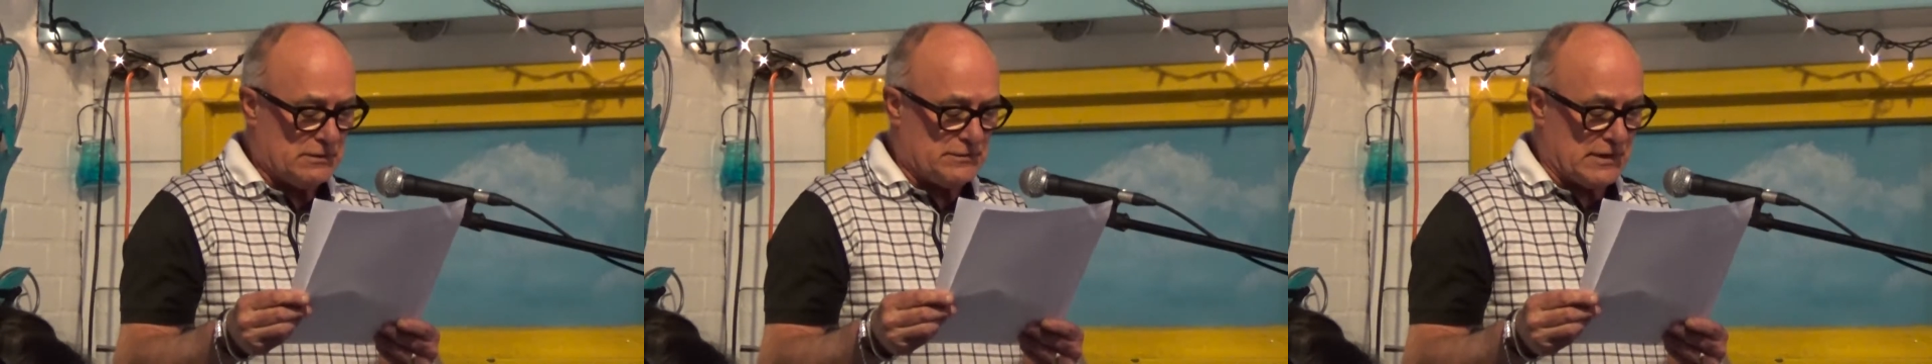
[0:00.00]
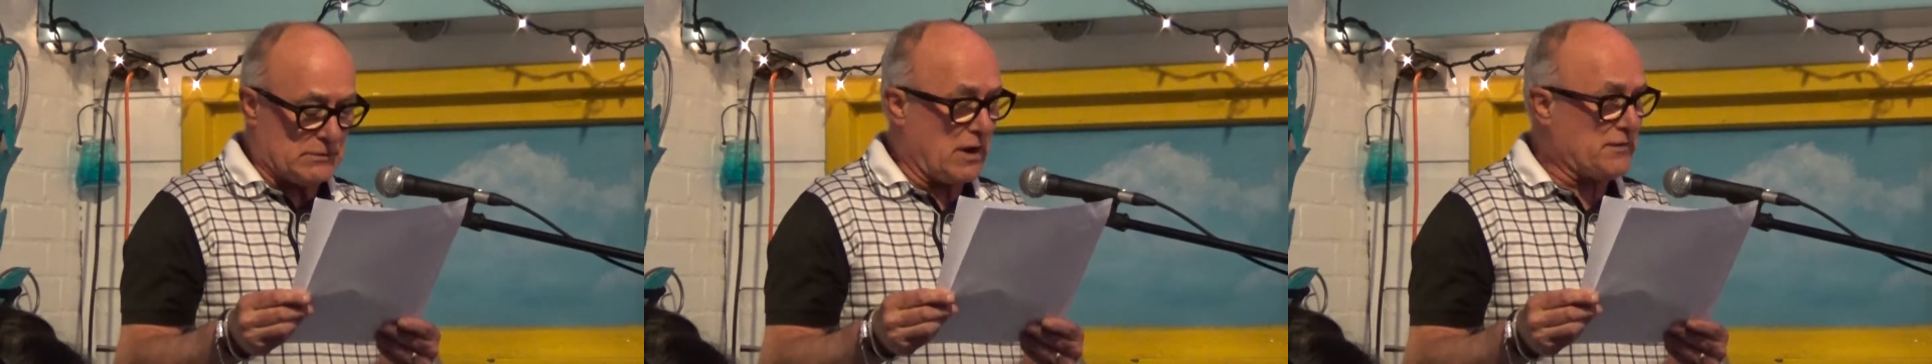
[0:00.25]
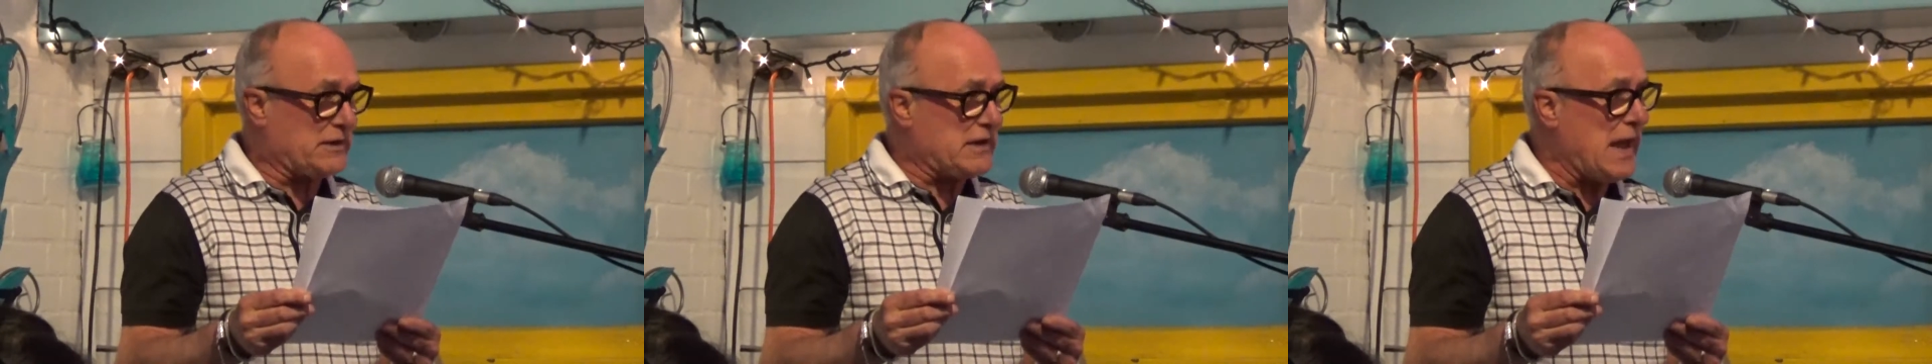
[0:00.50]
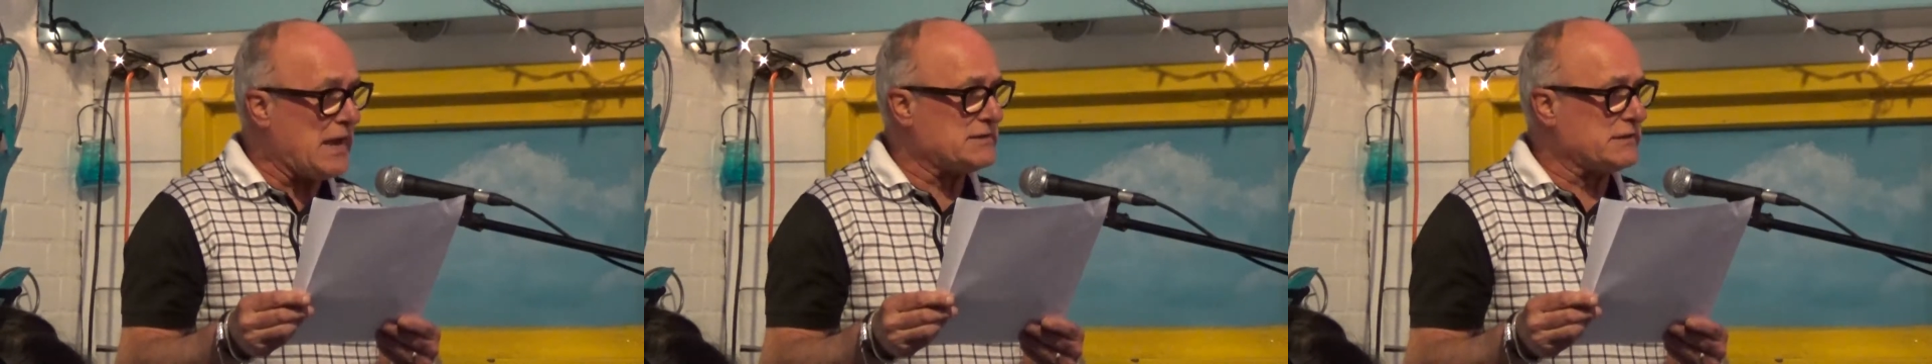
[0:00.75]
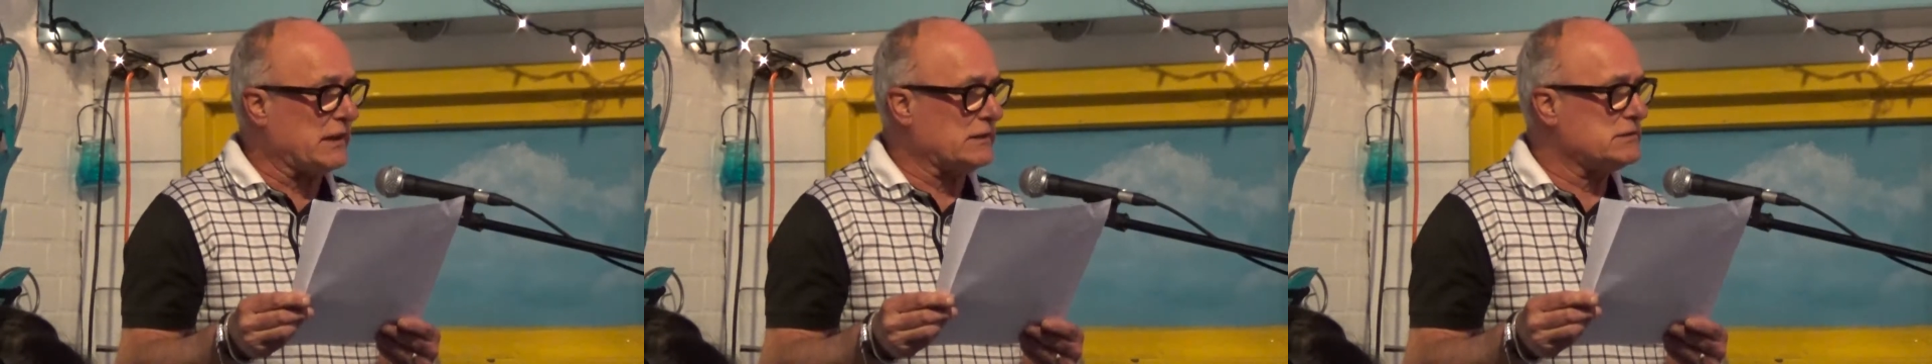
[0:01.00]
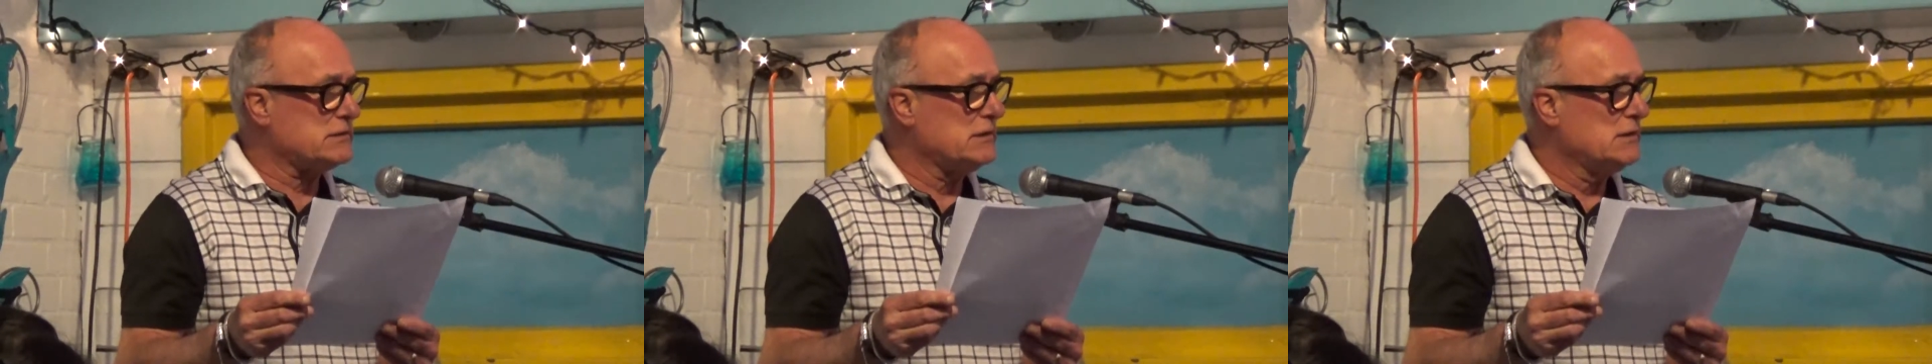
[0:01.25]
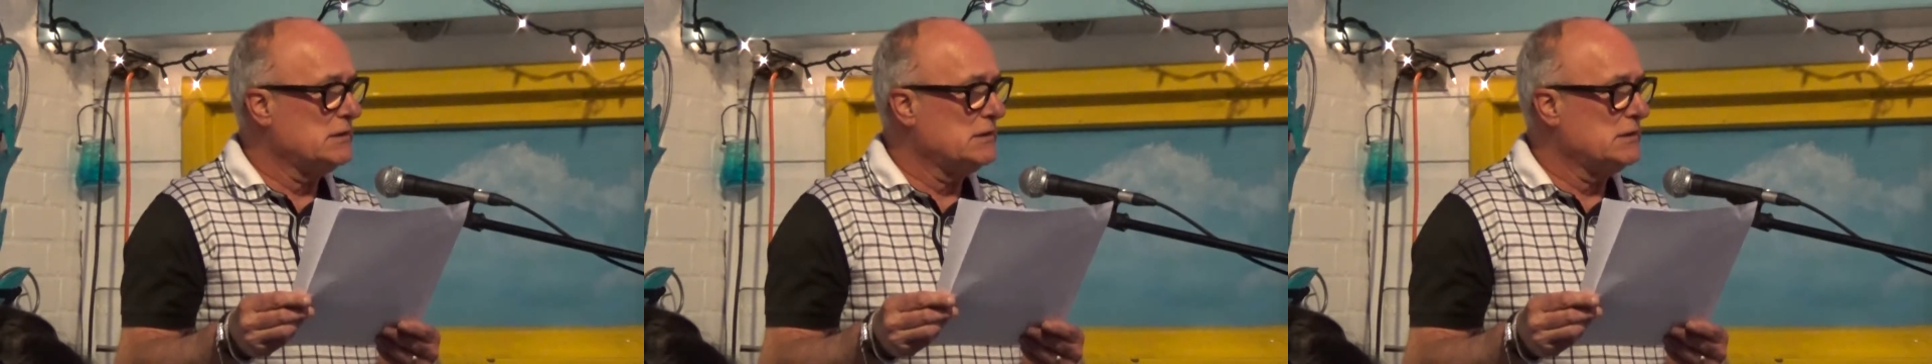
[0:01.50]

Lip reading: there are the caskets,